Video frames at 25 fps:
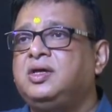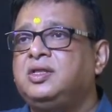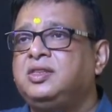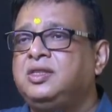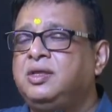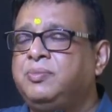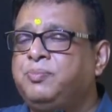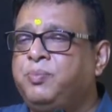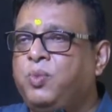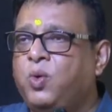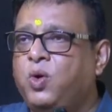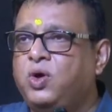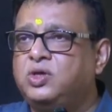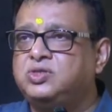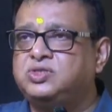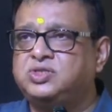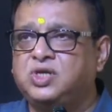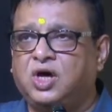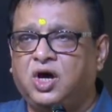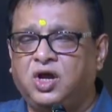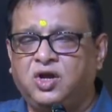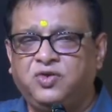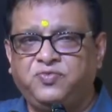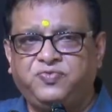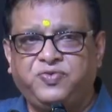the most
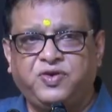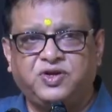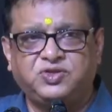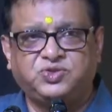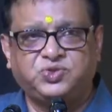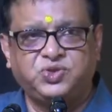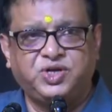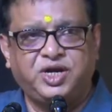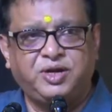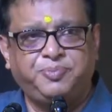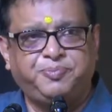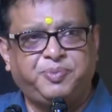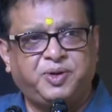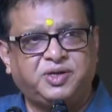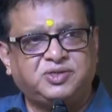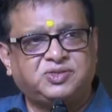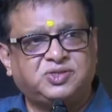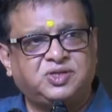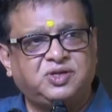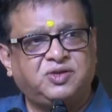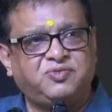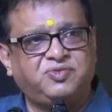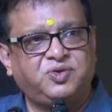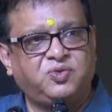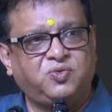unfortunate
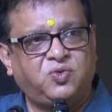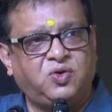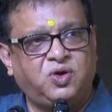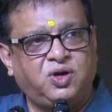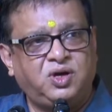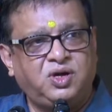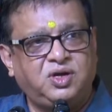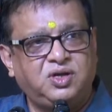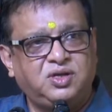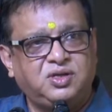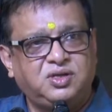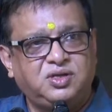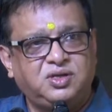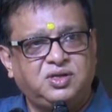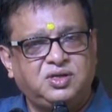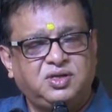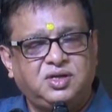person of the world